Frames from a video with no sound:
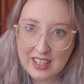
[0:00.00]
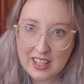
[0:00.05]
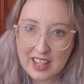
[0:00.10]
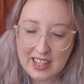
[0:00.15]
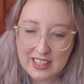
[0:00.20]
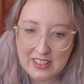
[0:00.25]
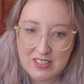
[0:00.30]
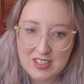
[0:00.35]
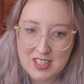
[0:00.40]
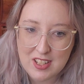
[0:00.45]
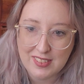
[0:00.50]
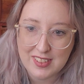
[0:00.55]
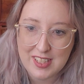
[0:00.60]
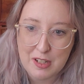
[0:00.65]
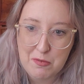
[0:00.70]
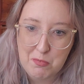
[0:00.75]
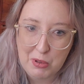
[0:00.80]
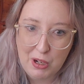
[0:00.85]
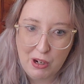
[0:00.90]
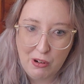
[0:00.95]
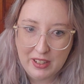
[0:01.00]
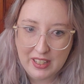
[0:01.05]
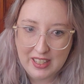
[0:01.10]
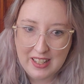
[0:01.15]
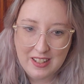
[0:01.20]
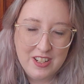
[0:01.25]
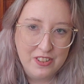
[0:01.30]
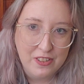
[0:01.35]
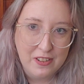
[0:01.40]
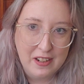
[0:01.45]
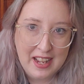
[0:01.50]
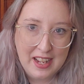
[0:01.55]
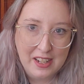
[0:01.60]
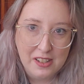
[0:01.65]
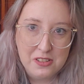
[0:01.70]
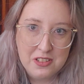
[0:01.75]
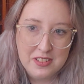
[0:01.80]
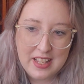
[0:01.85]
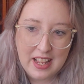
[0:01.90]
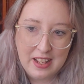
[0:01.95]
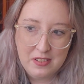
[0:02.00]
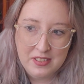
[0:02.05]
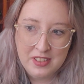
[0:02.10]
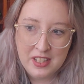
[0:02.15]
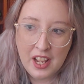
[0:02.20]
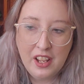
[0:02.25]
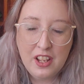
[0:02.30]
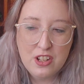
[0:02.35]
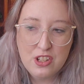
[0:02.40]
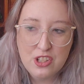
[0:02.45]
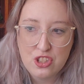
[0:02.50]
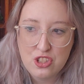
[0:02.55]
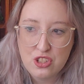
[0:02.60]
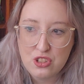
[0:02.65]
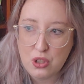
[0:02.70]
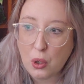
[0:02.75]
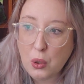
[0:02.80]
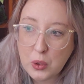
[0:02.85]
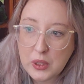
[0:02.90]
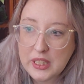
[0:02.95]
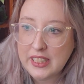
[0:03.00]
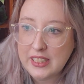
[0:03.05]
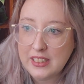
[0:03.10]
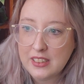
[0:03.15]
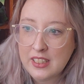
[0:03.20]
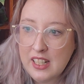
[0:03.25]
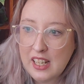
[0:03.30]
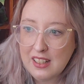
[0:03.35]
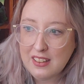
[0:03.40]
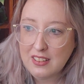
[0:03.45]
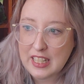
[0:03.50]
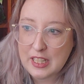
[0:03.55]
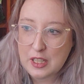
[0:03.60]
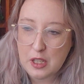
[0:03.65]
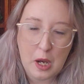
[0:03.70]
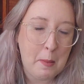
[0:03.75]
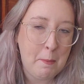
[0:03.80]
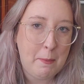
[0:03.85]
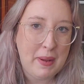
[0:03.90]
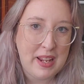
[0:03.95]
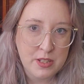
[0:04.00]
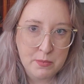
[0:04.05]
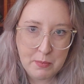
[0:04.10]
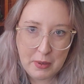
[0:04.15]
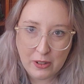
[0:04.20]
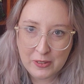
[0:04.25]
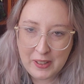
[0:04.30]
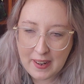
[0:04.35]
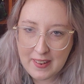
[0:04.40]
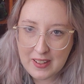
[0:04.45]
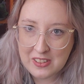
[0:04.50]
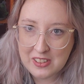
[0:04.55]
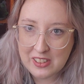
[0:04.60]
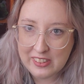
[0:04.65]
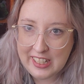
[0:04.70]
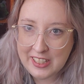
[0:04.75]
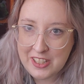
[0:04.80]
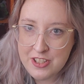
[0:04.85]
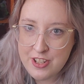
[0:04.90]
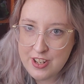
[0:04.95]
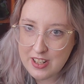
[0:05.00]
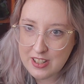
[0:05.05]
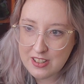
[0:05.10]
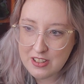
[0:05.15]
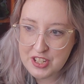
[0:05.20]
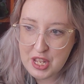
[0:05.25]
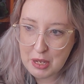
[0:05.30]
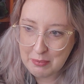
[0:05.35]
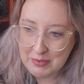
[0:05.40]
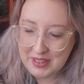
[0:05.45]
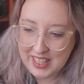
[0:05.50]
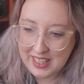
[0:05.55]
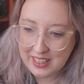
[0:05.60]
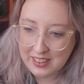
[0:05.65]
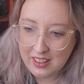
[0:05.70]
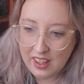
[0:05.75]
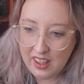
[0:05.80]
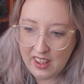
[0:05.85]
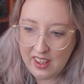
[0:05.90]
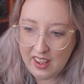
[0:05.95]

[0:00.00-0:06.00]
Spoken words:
And if someone had broken into a house and stolen like a baseball card collection or something,